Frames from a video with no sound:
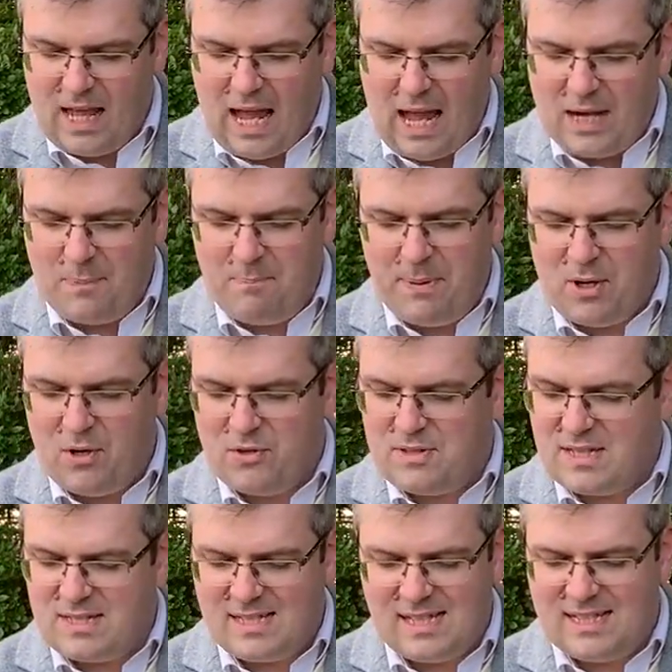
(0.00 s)
and build
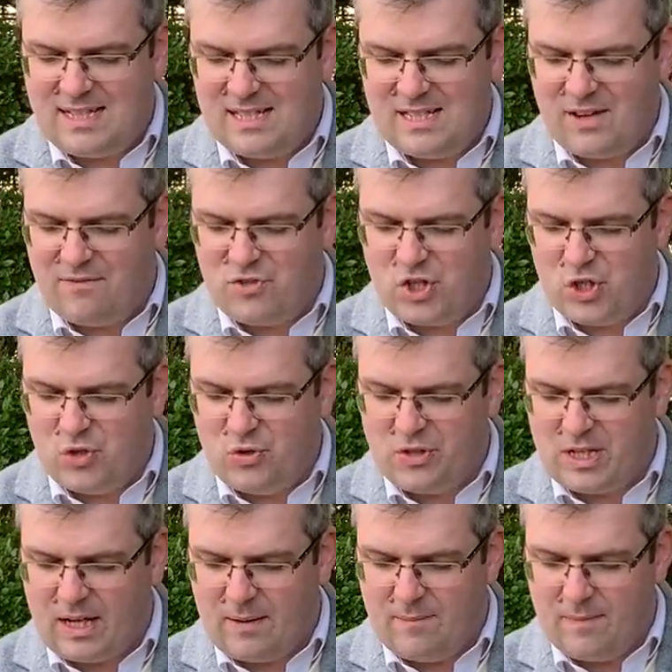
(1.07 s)
the cities of
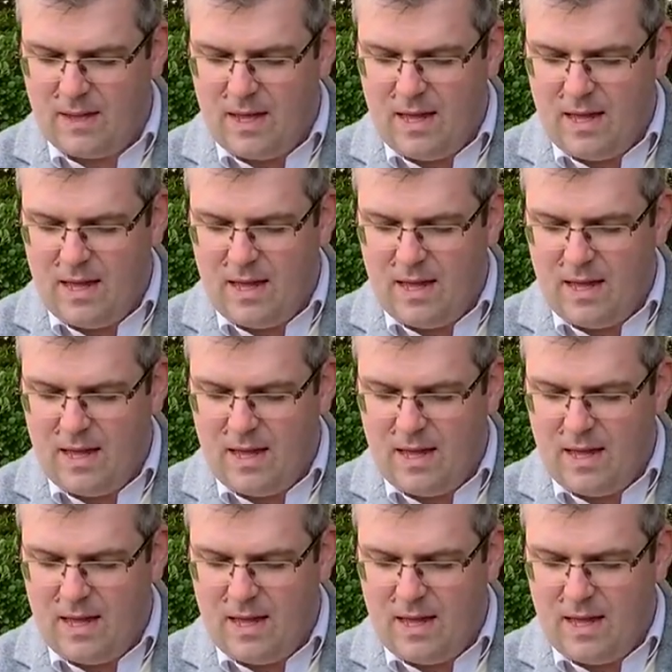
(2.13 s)
Judah,